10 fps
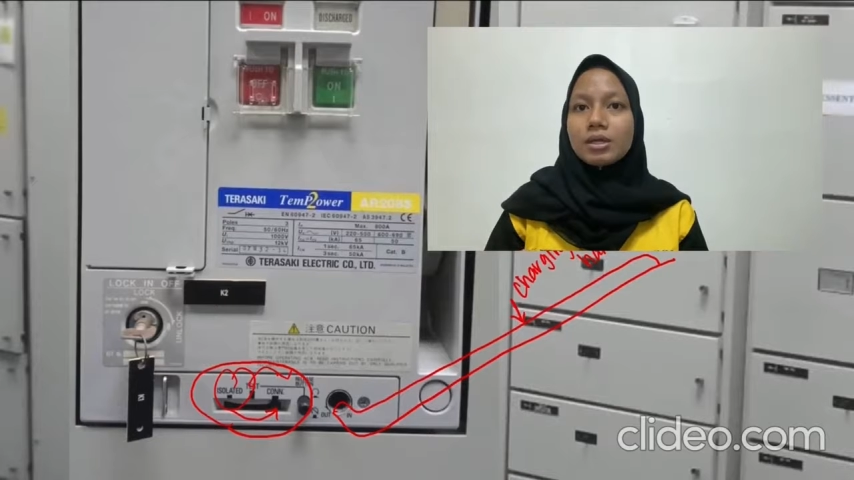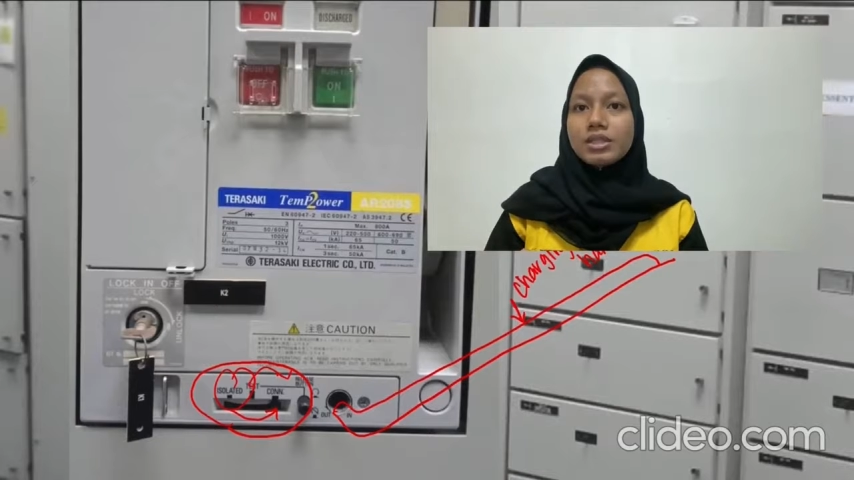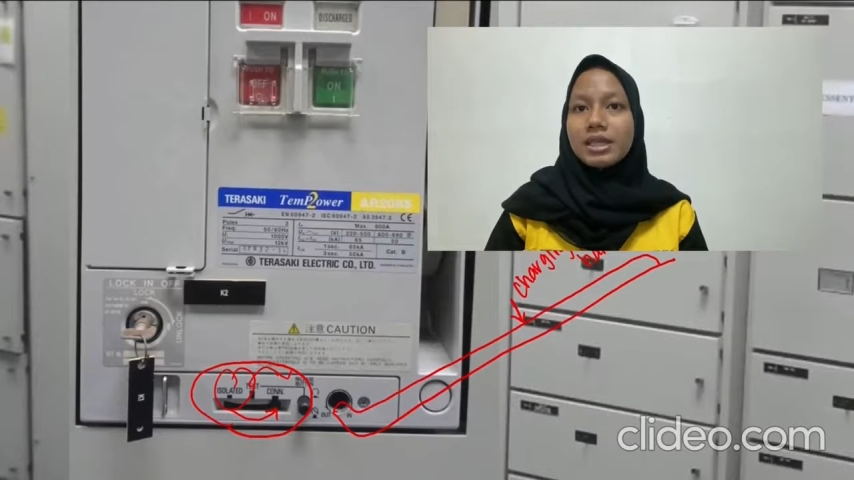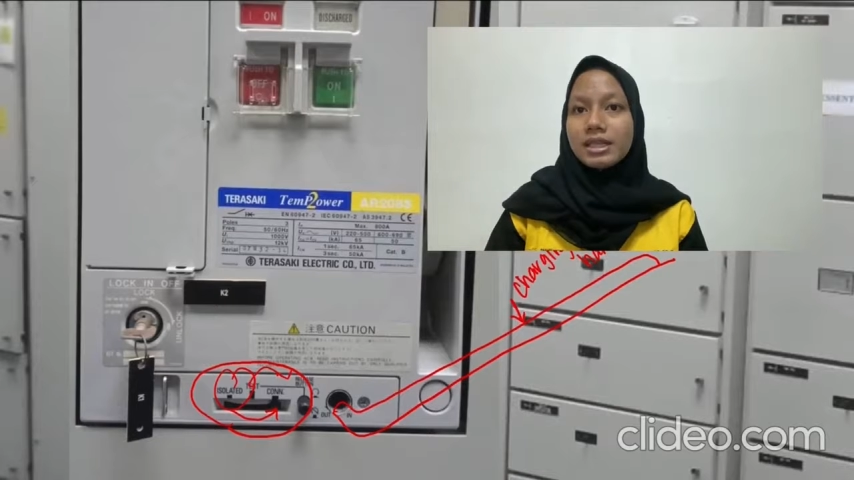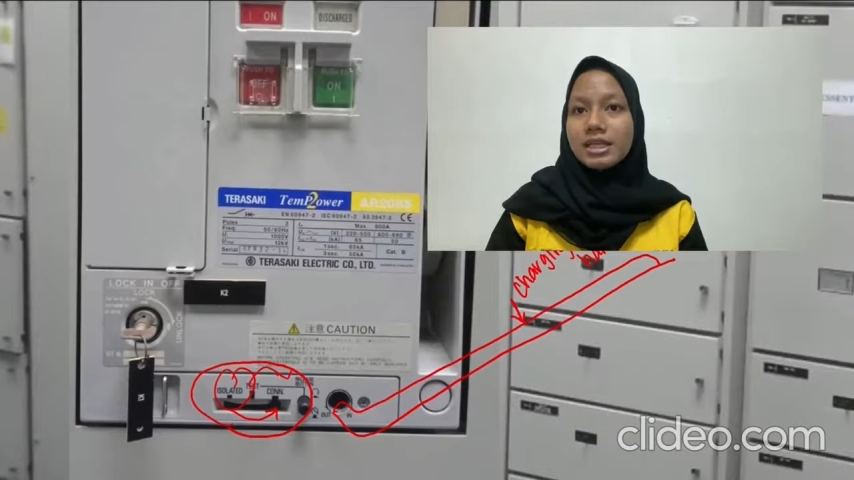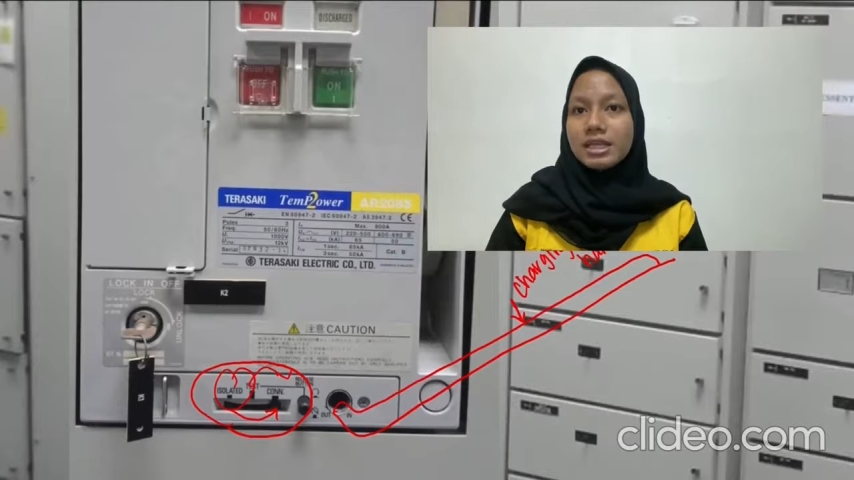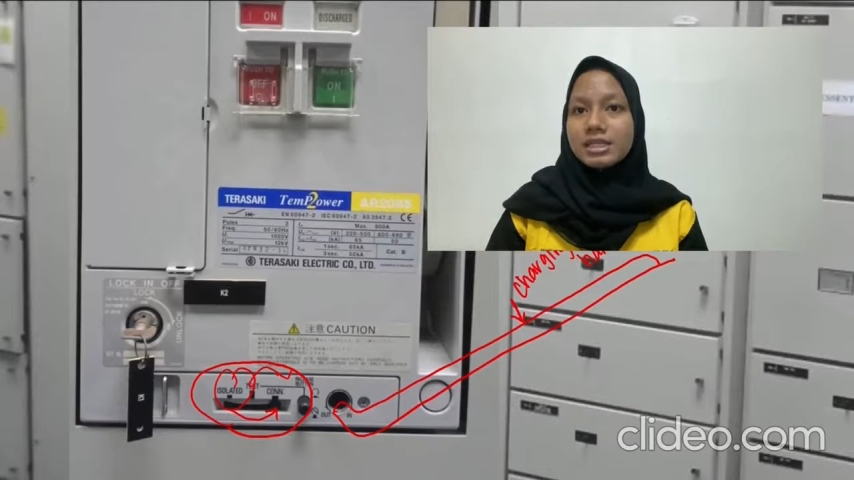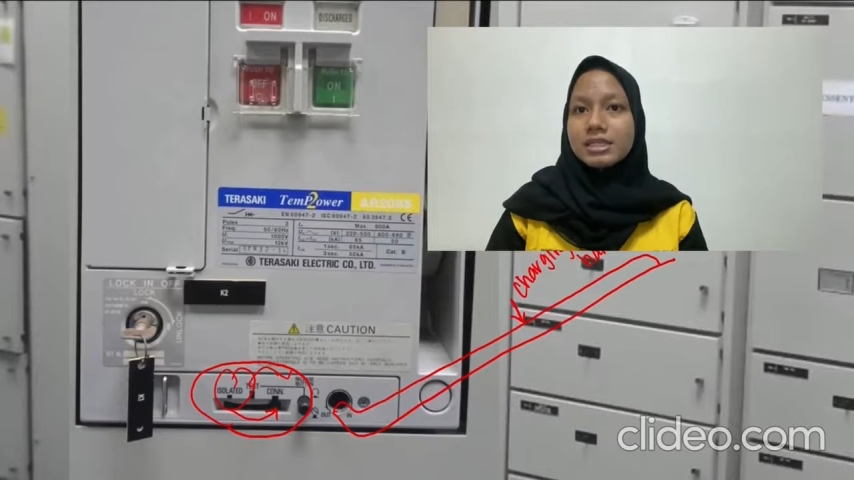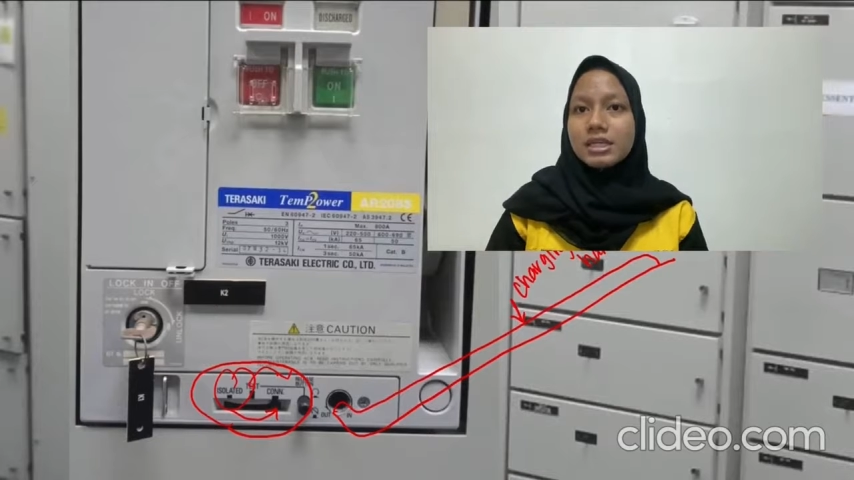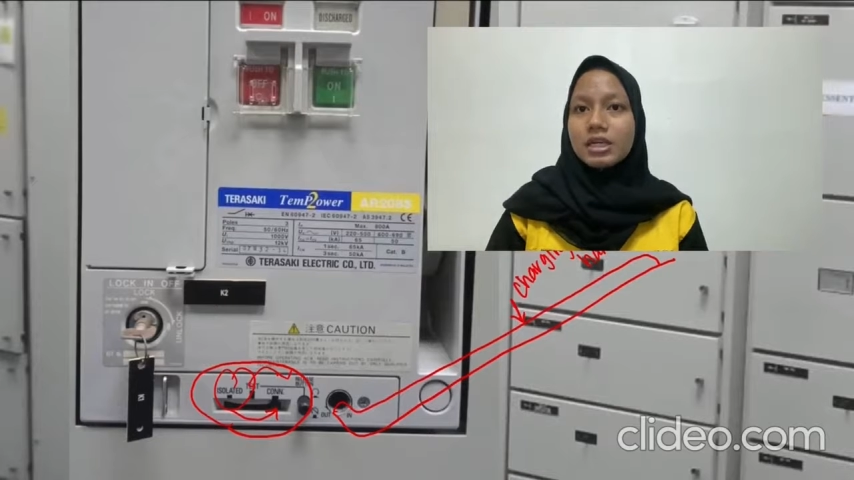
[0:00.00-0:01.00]
gently
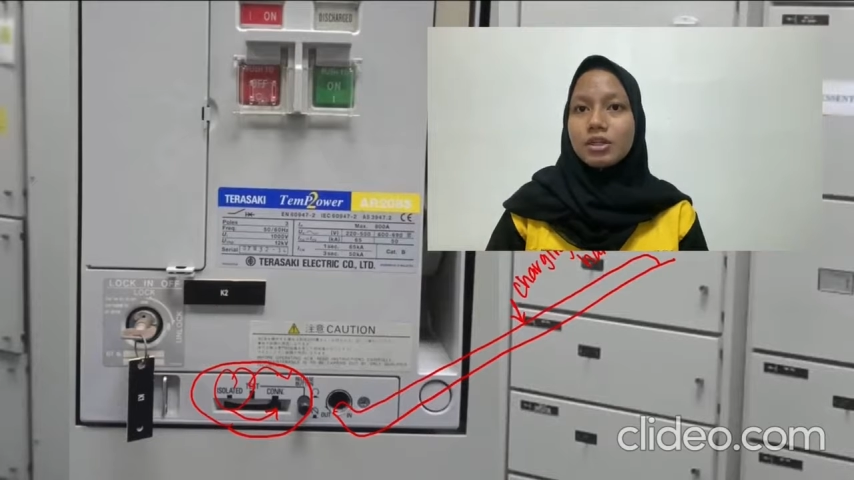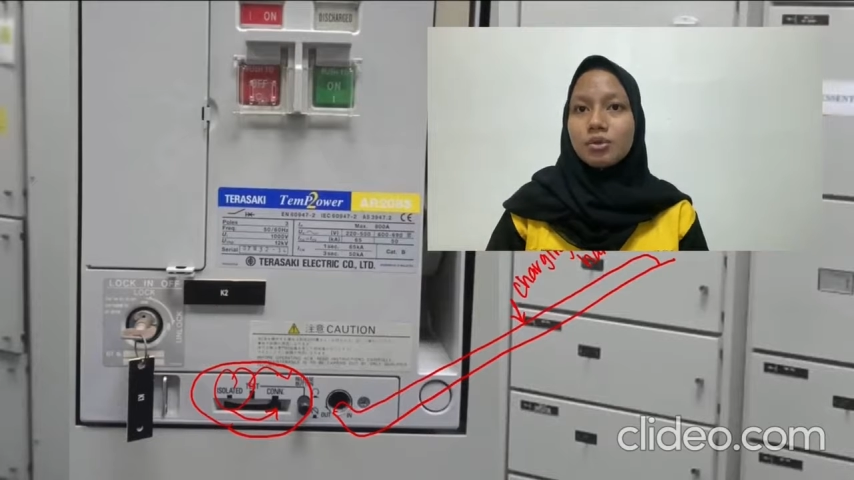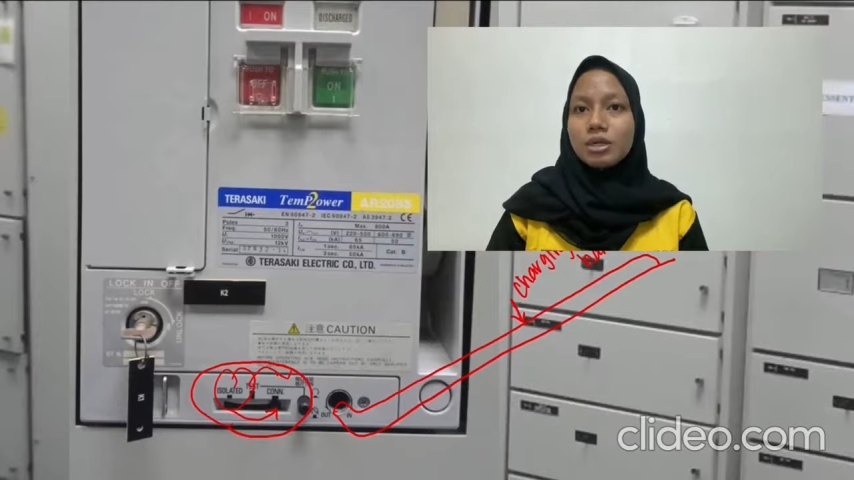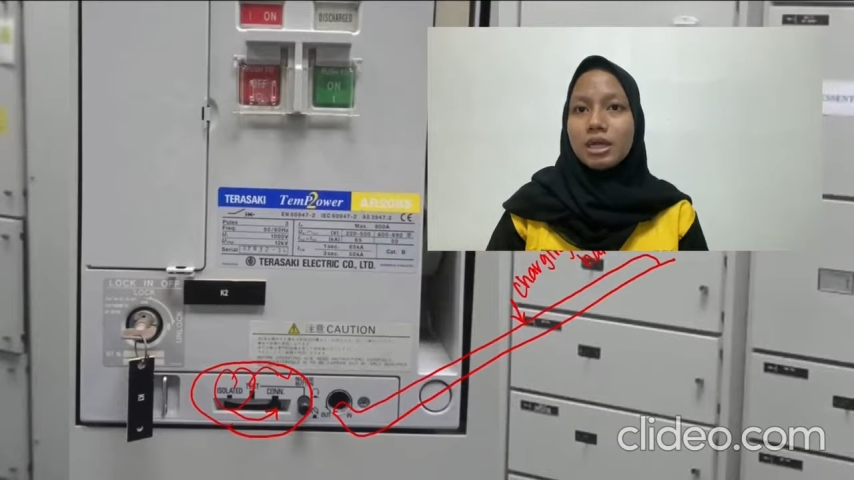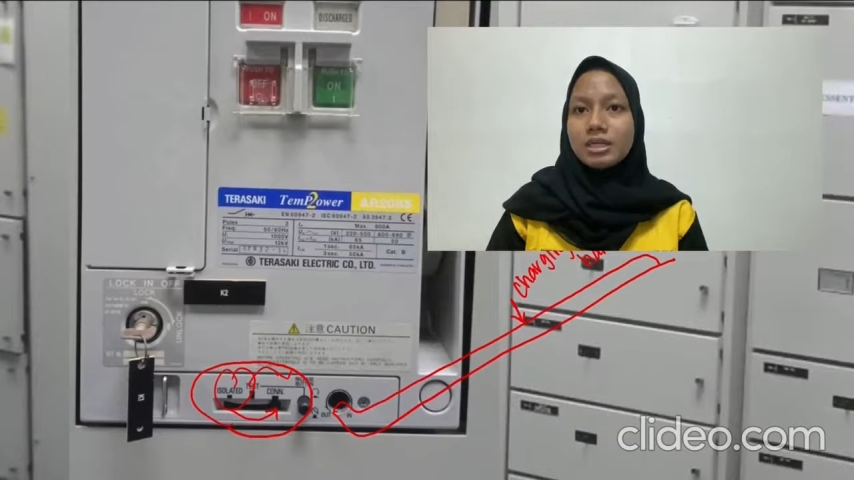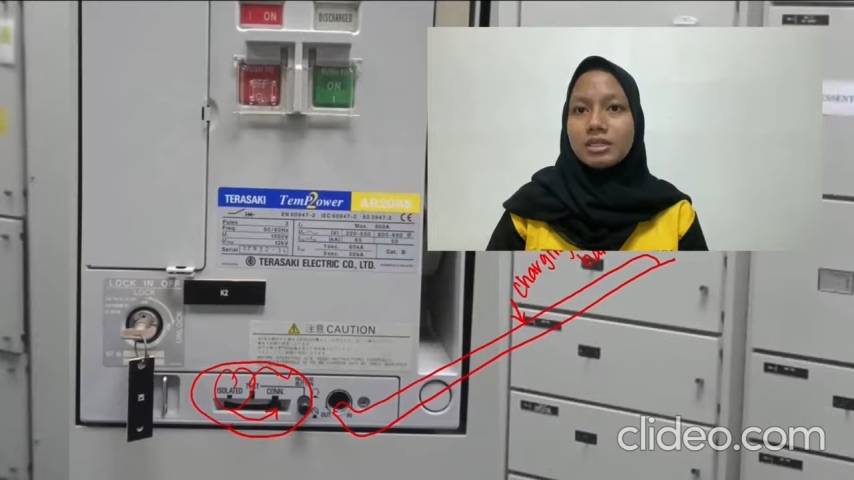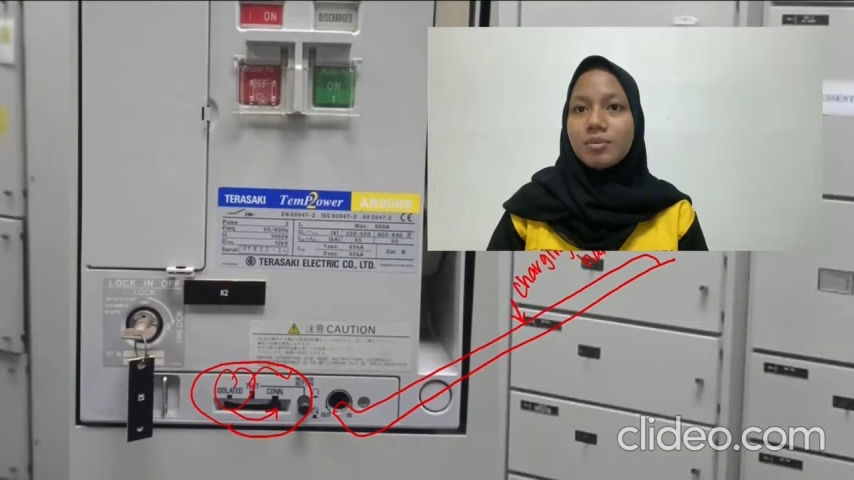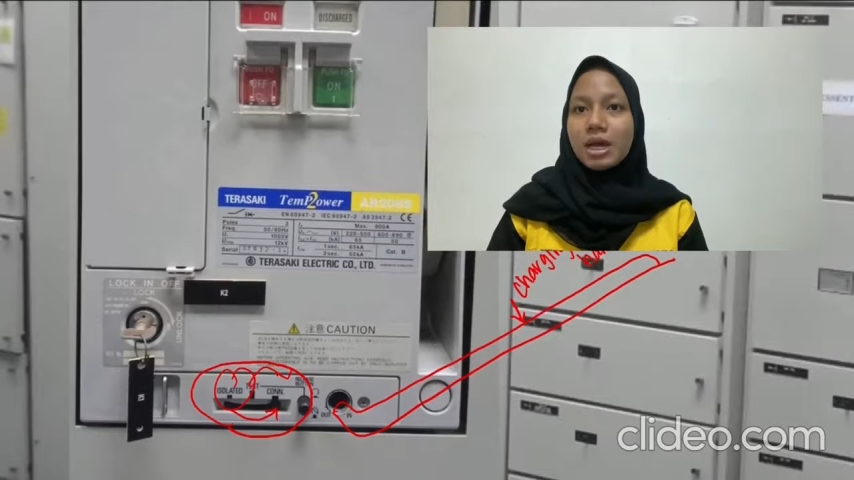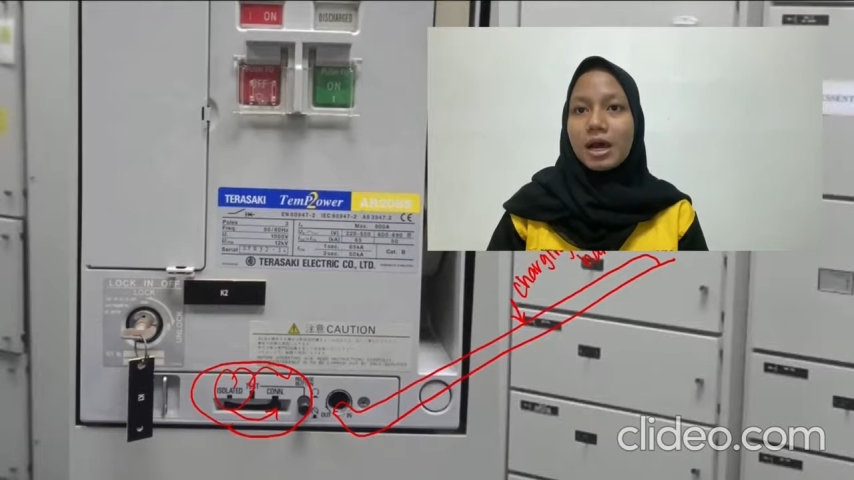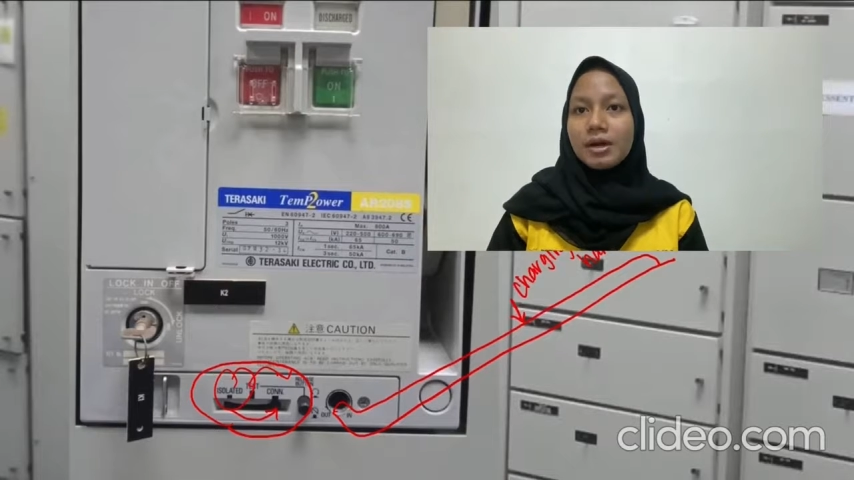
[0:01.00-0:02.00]
insert into the
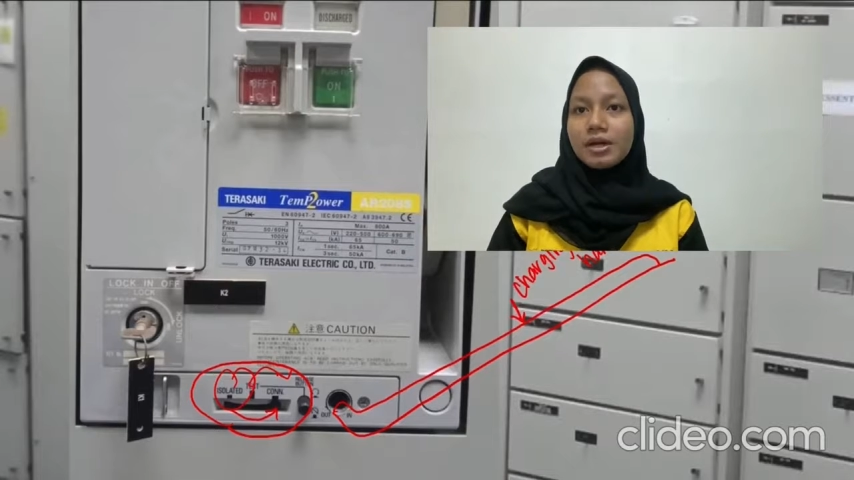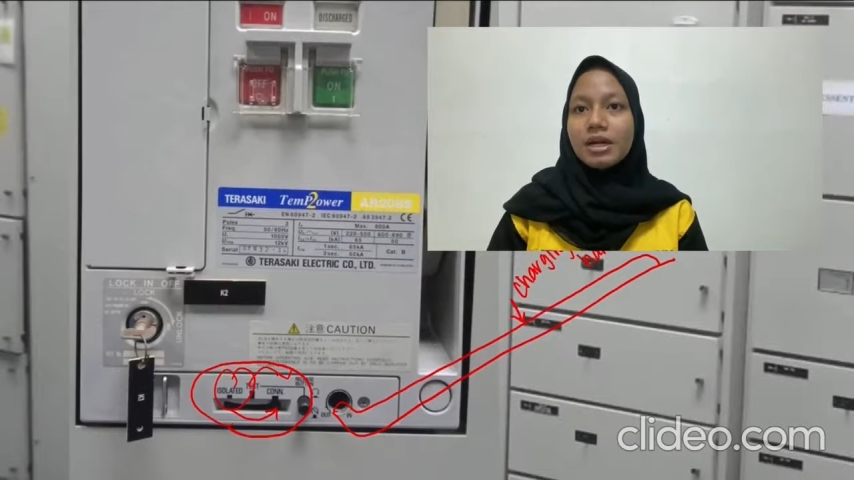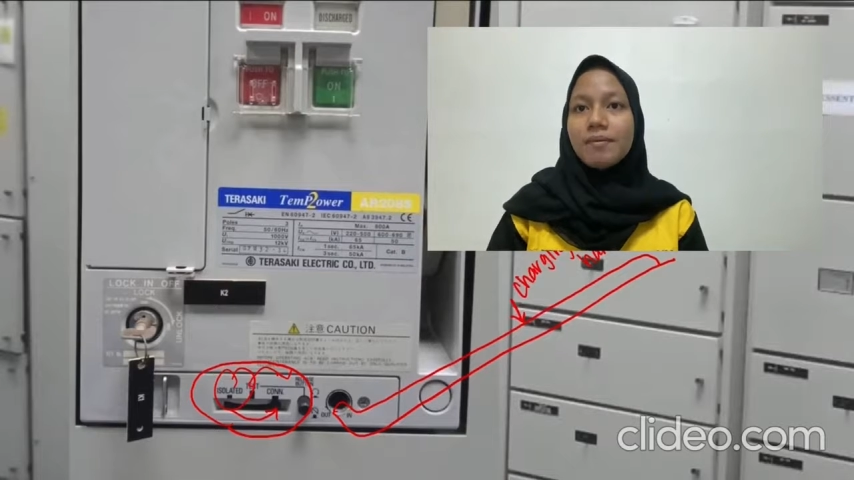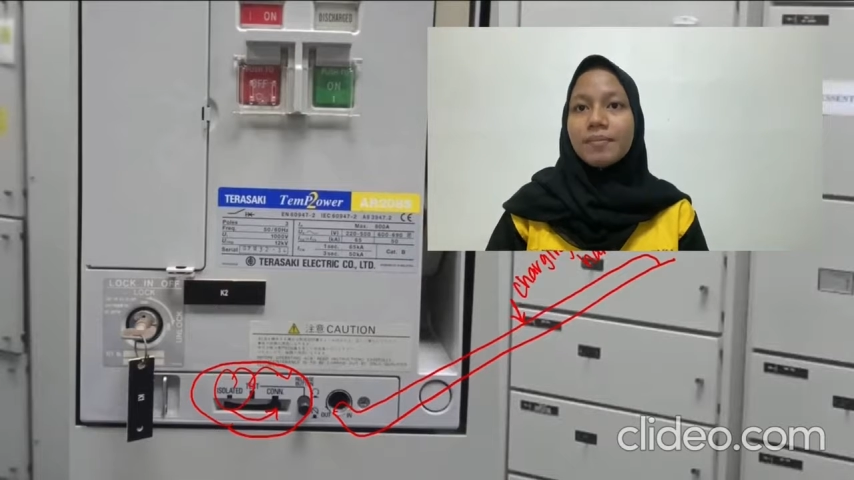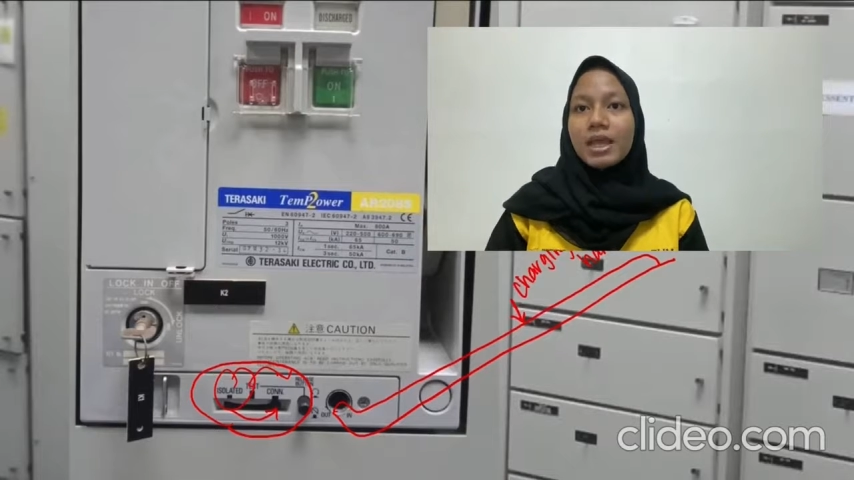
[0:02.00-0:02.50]
ACB current,